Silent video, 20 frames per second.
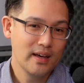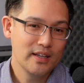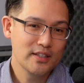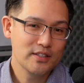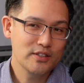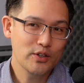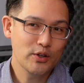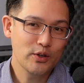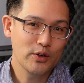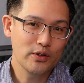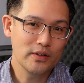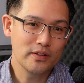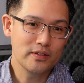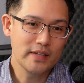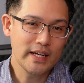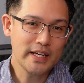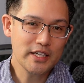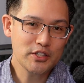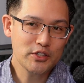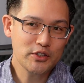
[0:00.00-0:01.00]
So
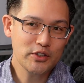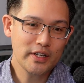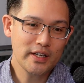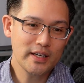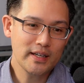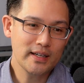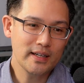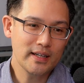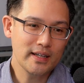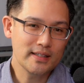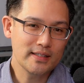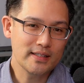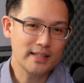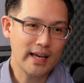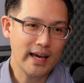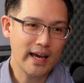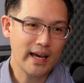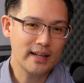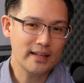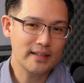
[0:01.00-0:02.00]
dentistry is
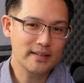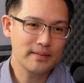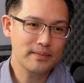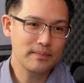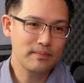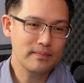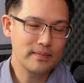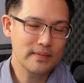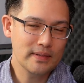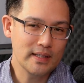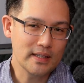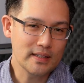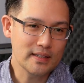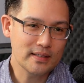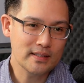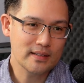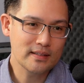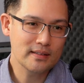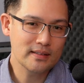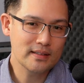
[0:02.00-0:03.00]
at
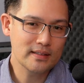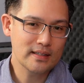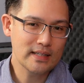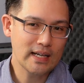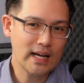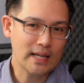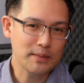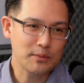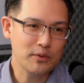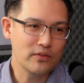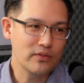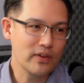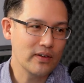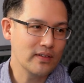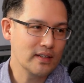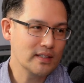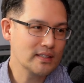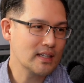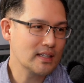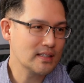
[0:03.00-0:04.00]
this cusp of,
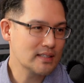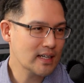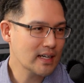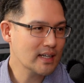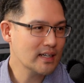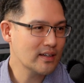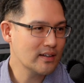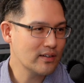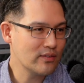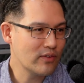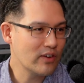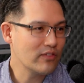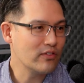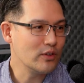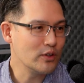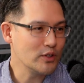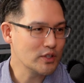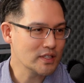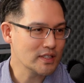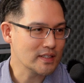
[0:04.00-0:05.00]
it's like a
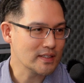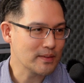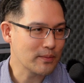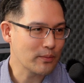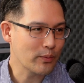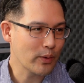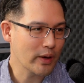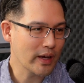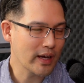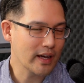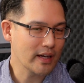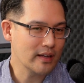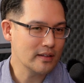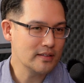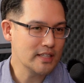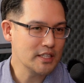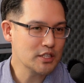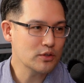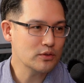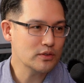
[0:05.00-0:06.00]
revolution where
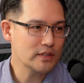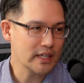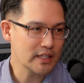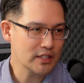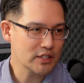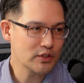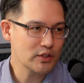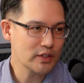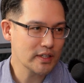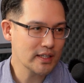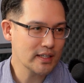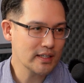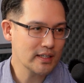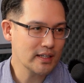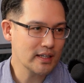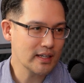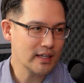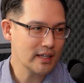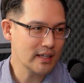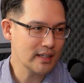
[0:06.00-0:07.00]
digital
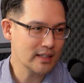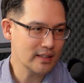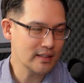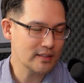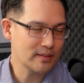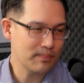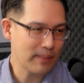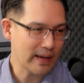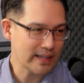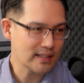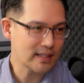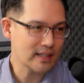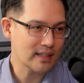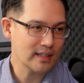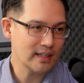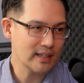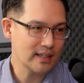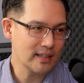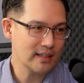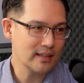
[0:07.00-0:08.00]
dentistry is
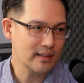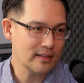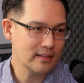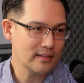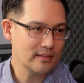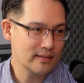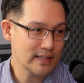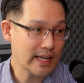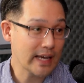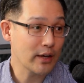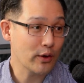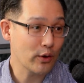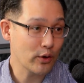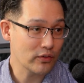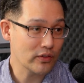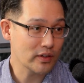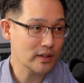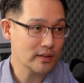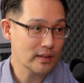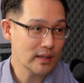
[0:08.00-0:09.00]
basically taking
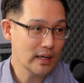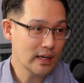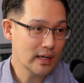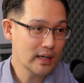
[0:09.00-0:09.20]
over.